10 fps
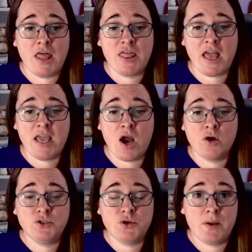they
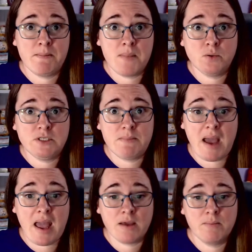are doing
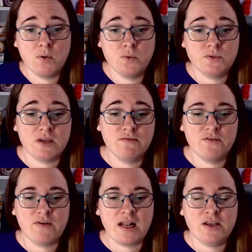multi-pack balls of the
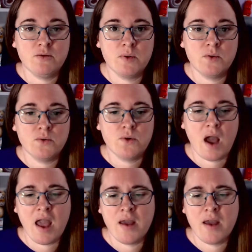valuable